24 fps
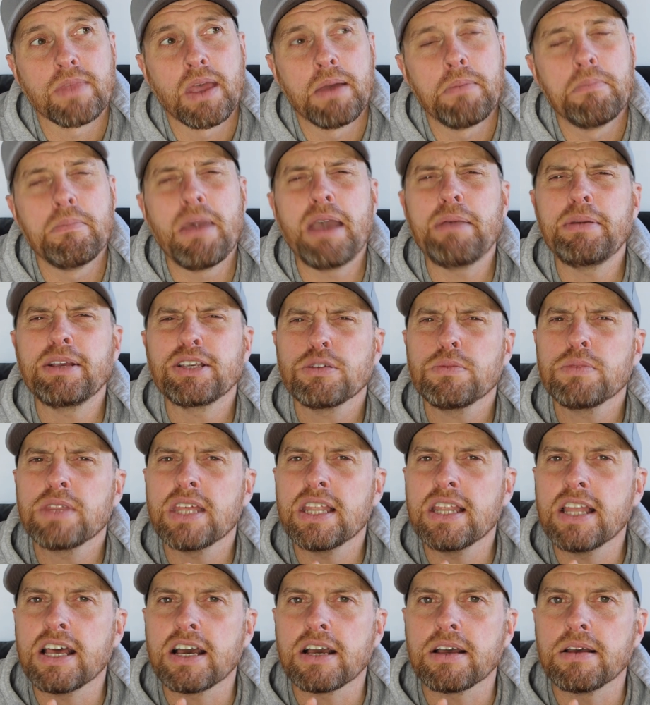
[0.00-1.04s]
maybe
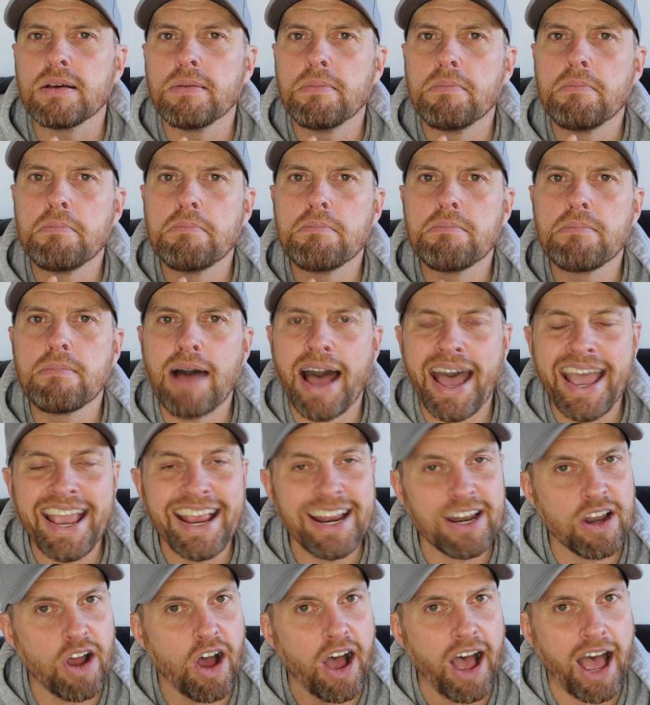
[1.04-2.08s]
something that might
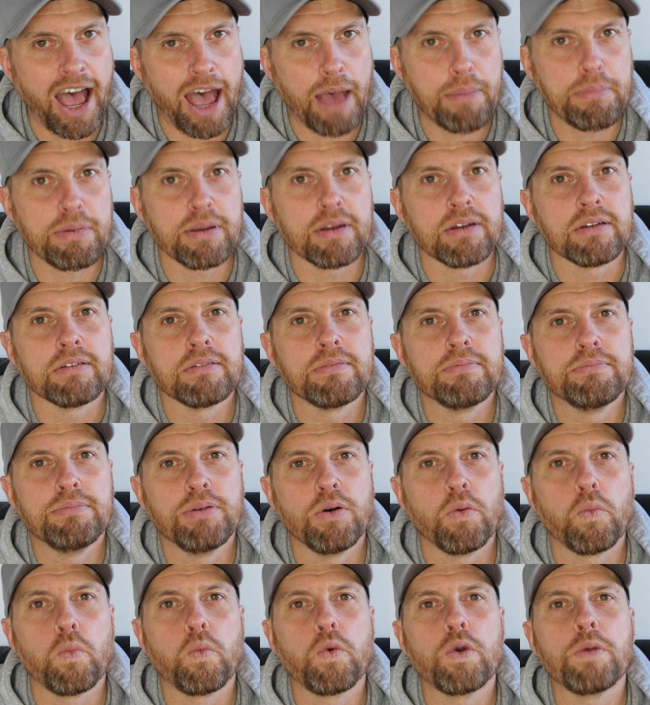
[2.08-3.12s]
not happen,
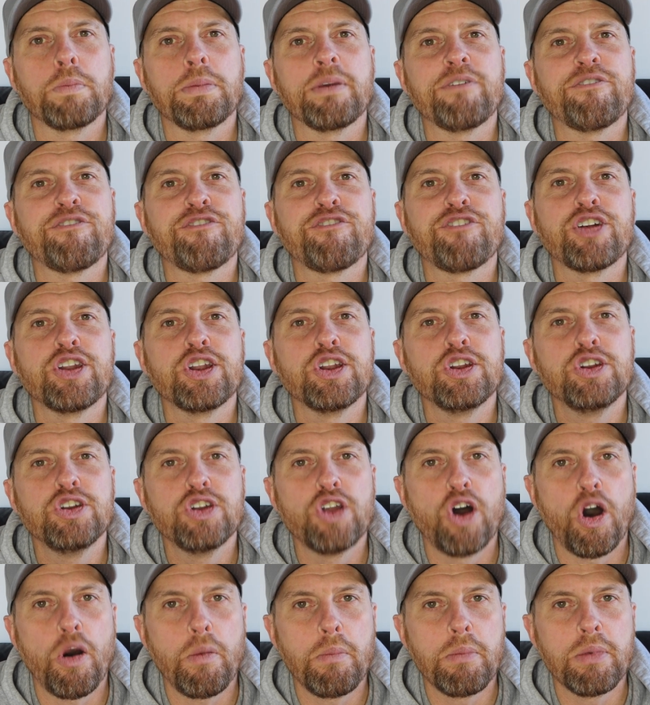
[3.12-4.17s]
but would be
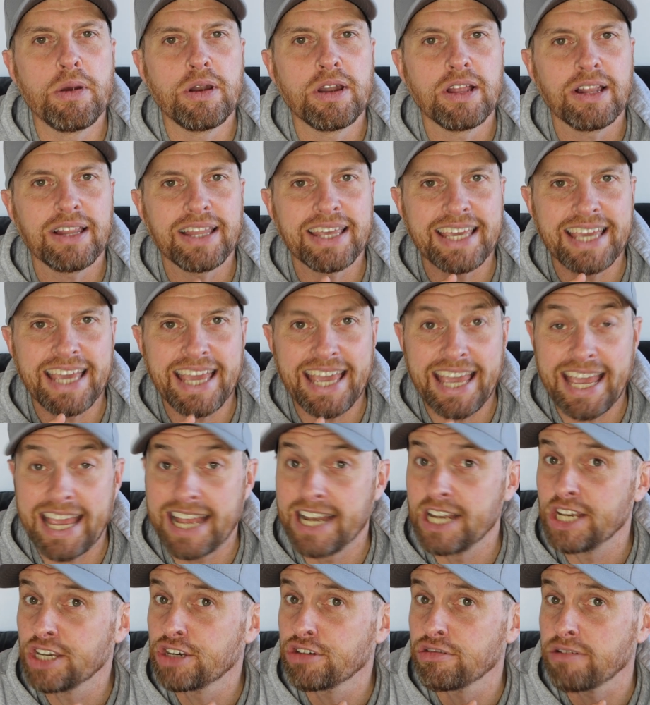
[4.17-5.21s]
phenomenally
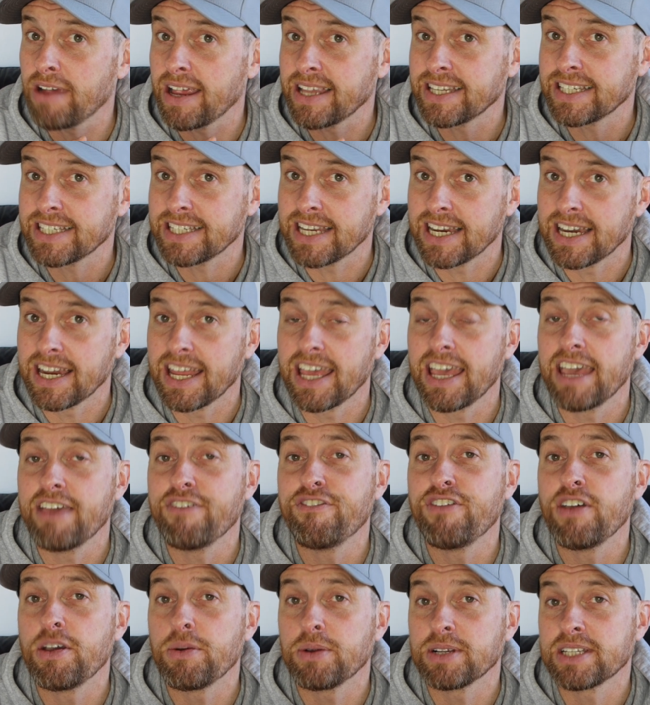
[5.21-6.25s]
interesting
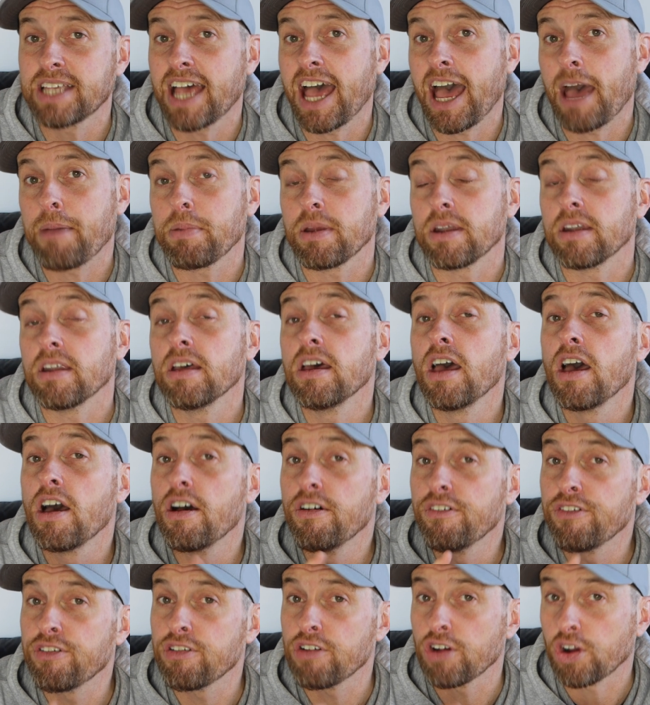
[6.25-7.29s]
if it was to happen
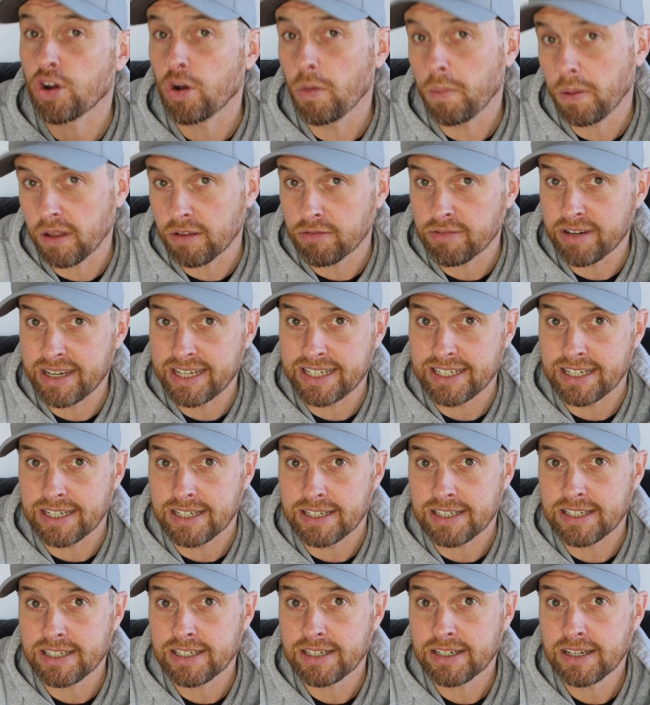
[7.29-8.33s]
for a couple of
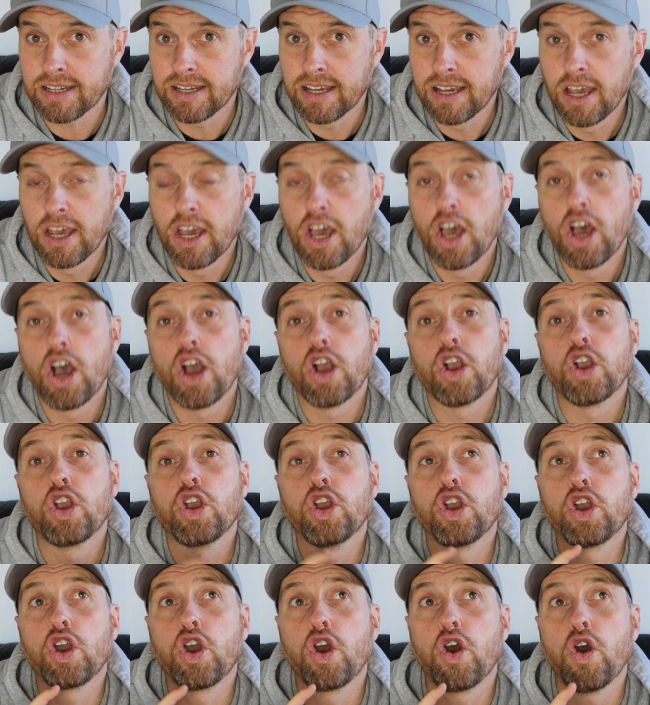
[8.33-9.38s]
reasons.
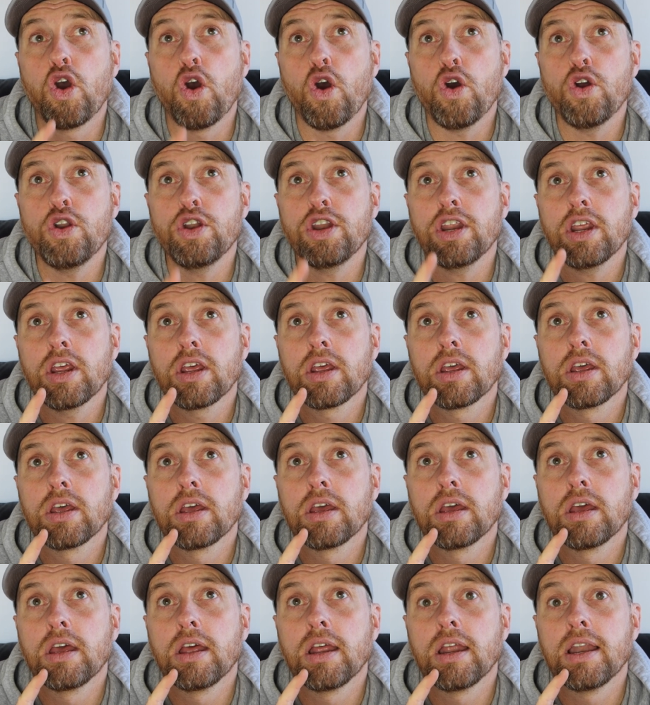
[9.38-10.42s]
Could
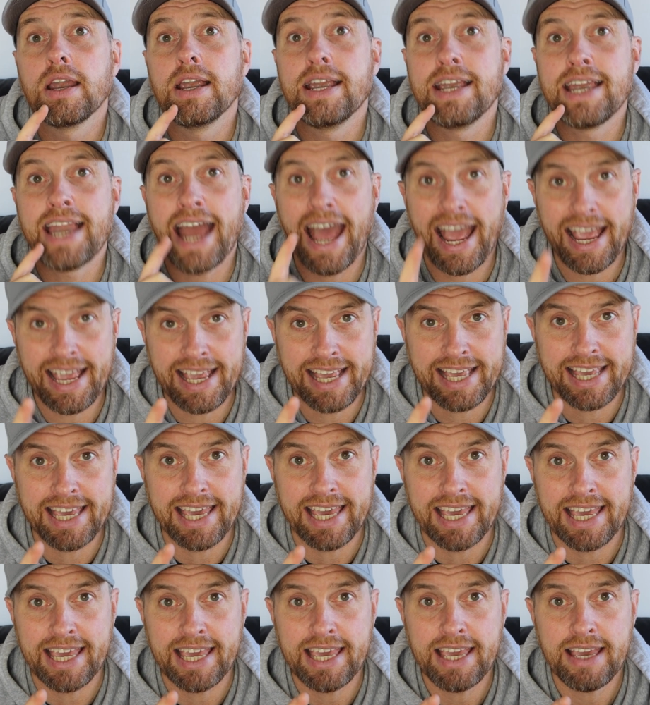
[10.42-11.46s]

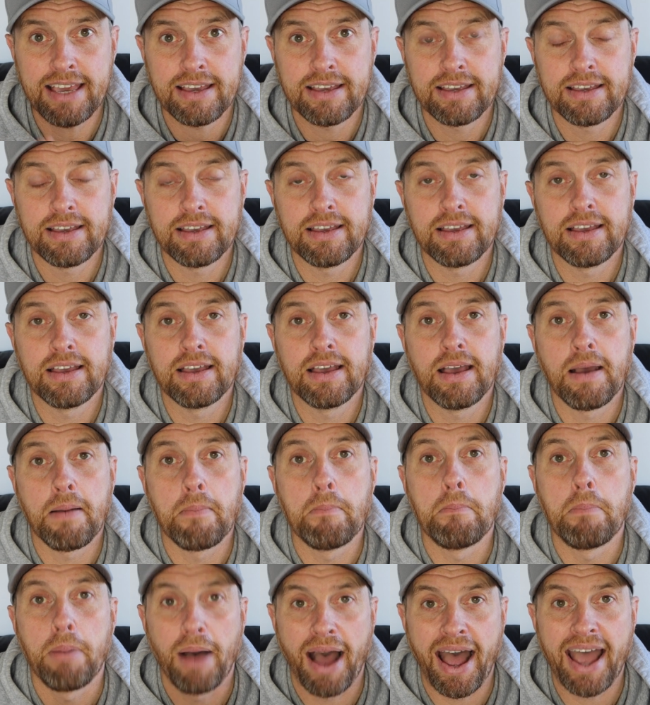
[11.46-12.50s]
Nike
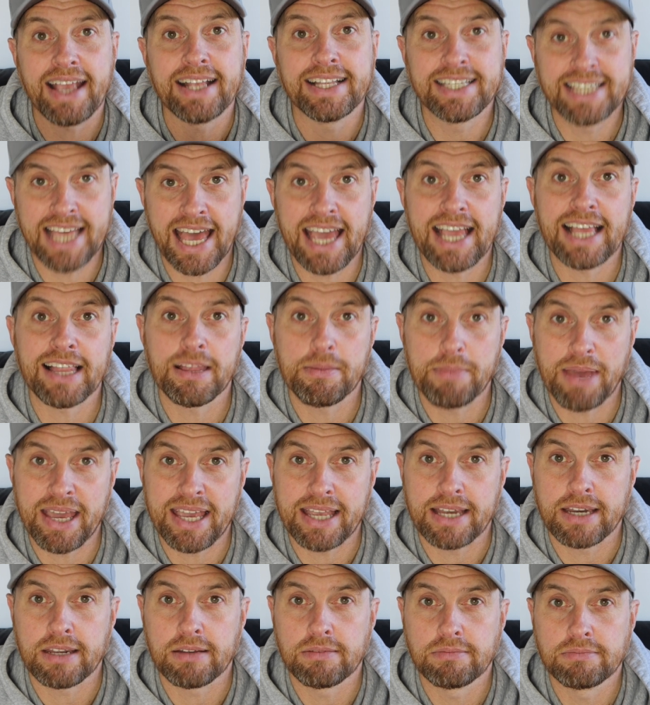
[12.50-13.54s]
buy Taylormade?